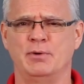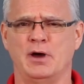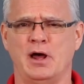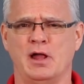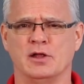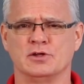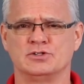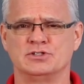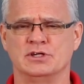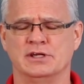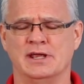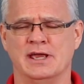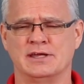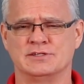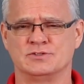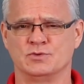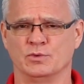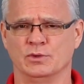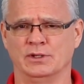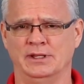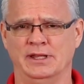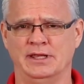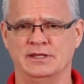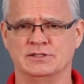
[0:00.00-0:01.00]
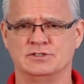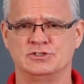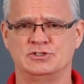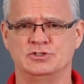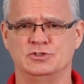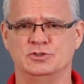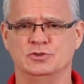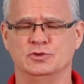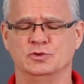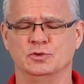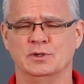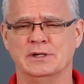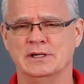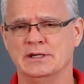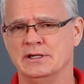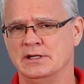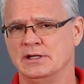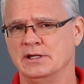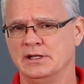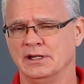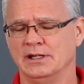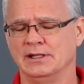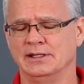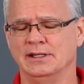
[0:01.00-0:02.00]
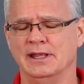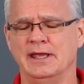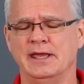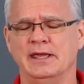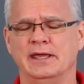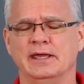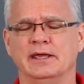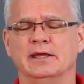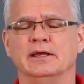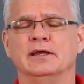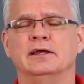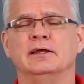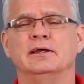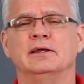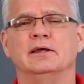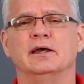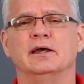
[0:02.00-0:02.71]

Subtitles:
polishing as it relates to claying,